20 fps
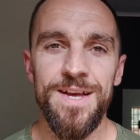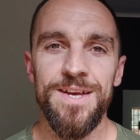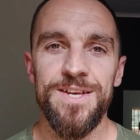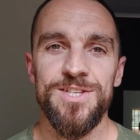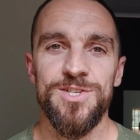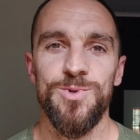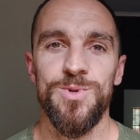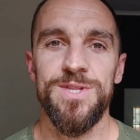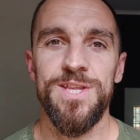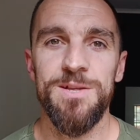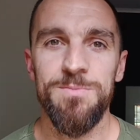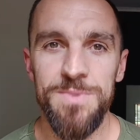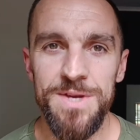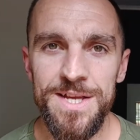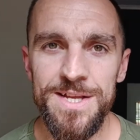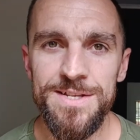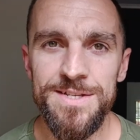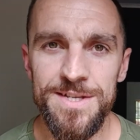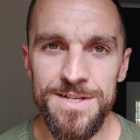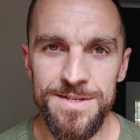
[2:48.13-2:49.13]
So what that
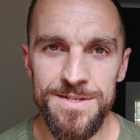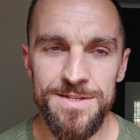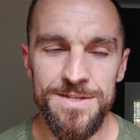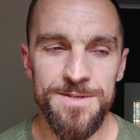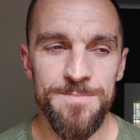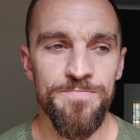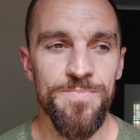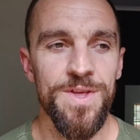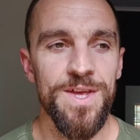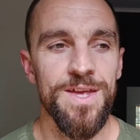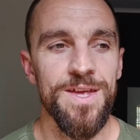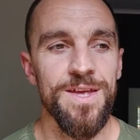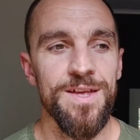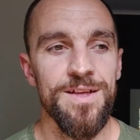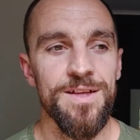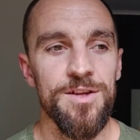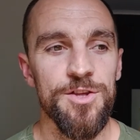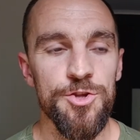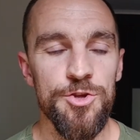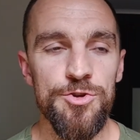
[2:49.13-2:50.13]
means is,
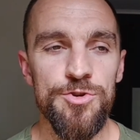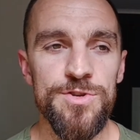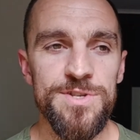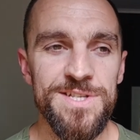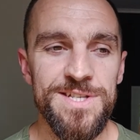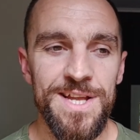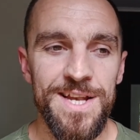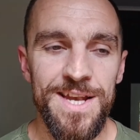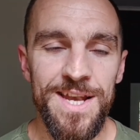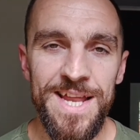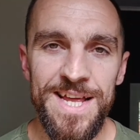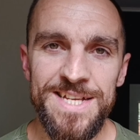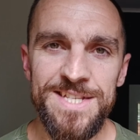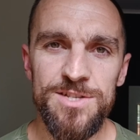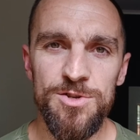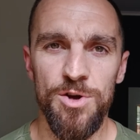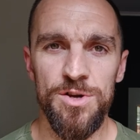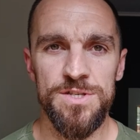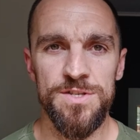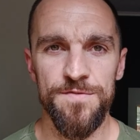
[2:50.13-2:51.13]
use
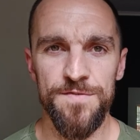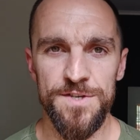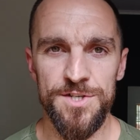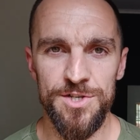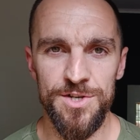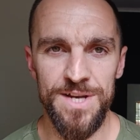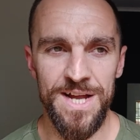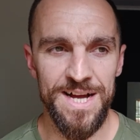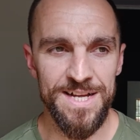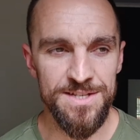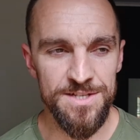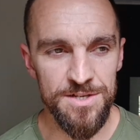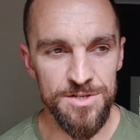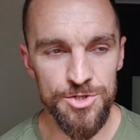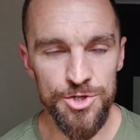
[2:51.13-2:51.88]
less artificial light.